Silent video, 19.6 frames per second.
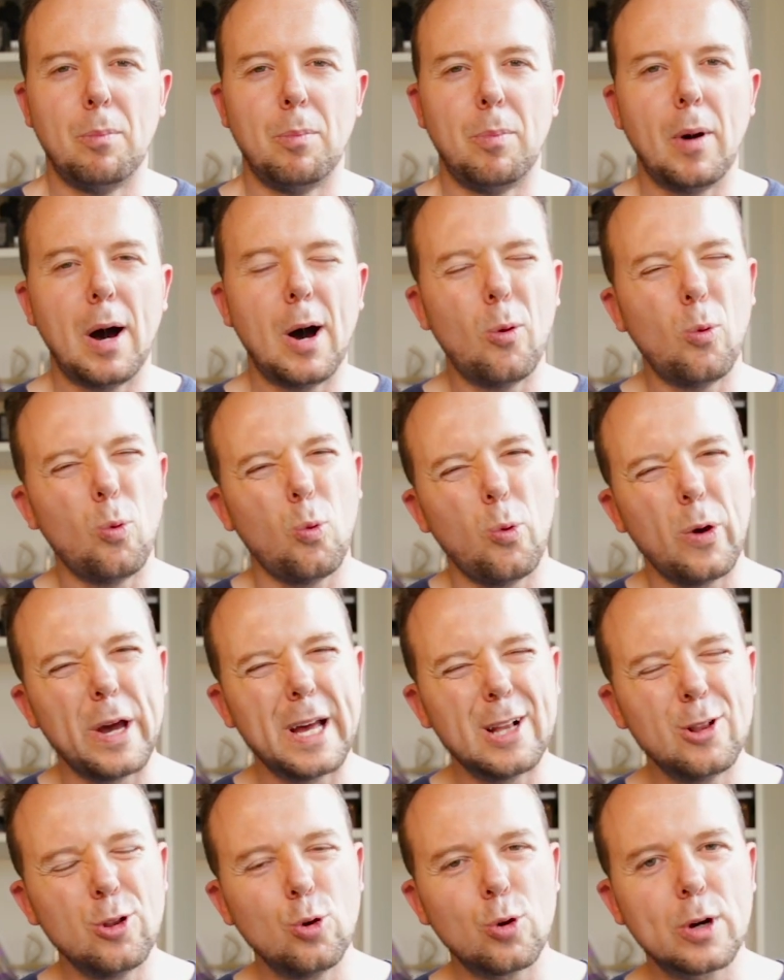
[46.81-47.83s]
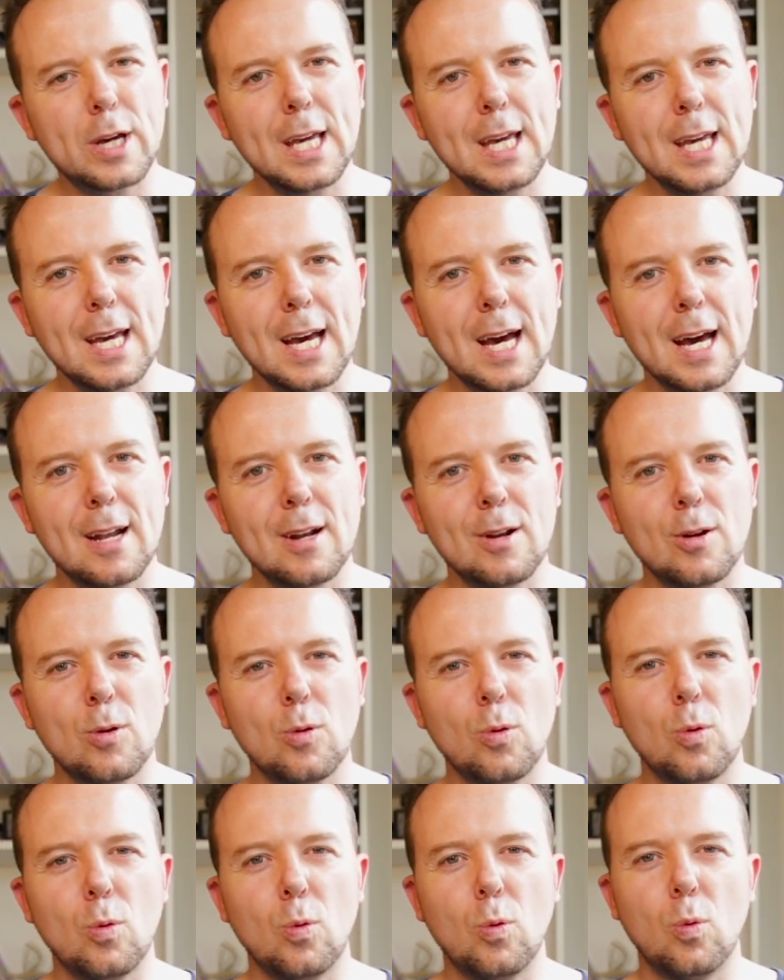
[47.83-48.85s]
But we're looking at
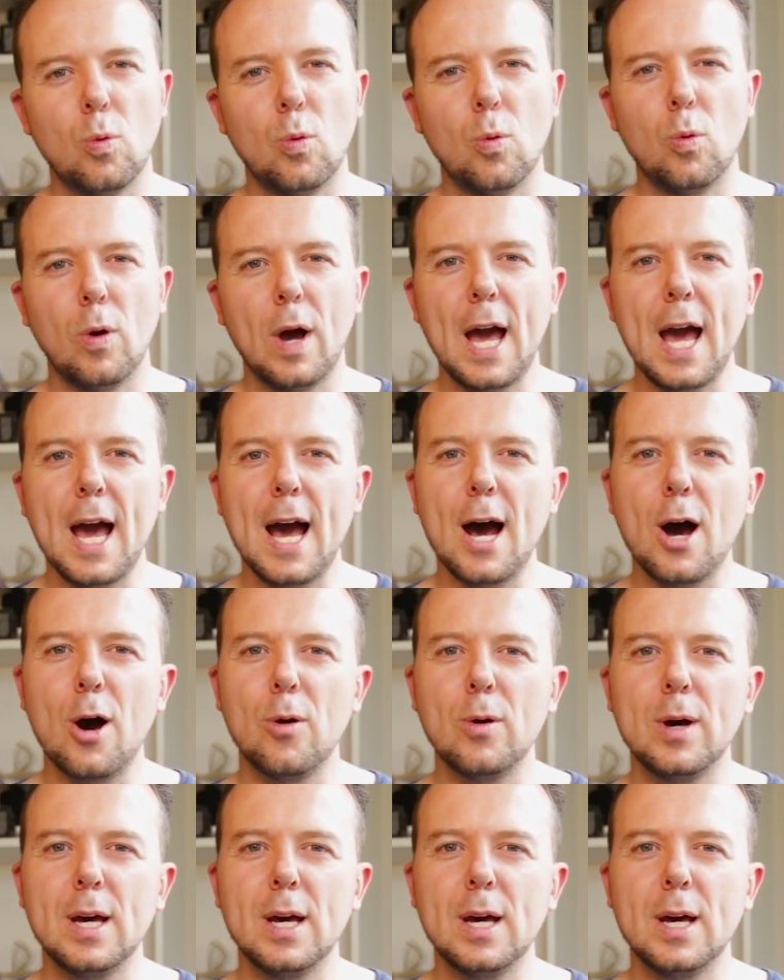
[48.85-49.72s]
how